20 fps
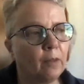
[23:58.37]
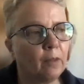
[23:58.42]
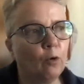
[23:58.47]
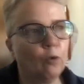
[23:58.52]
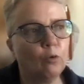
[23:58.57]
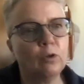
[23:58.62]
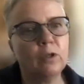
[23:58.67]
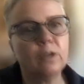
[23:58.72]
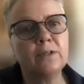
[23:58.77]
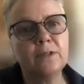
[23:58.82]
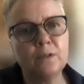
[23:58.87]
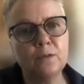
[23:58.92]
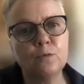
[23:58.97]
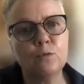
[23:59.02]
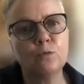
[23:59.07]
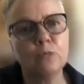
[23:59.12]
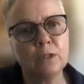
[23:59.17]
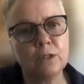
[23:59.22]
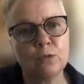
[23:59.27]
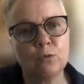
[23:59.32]
relative
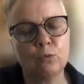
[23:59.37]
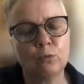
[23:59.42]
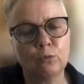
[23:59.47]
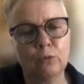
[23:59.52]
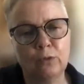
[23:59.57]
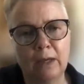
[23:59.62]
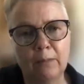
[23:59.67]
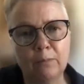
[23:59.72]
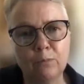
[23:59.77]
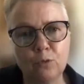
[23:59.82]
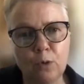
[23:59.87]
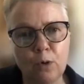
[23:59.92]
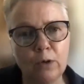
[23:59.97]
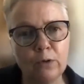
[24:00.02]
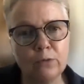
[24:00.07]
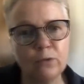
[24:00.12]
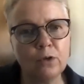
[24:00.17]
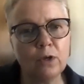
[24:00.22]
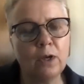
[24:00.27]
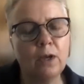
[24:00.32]
to its long-term
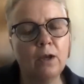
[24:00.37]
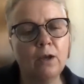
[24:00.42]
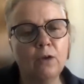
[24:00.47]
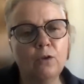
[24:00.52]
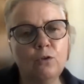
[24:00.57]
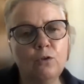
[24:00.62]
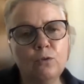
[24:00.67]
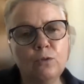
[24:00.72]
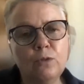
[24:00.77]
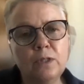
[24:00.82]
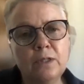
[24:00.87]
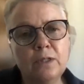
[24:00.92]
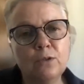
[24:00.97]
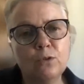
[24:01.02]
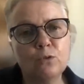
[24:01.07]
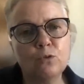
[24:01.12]
trend, you need a